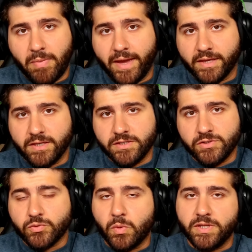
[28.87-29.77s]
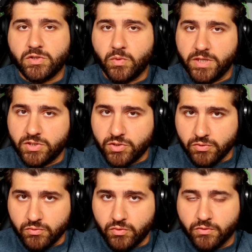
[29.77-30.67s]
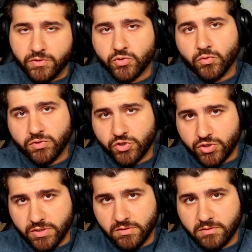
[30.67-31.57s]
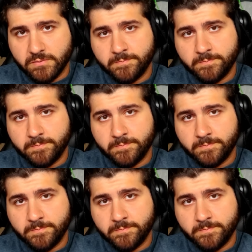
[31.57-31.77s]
back in 2022 during Sword and Shield.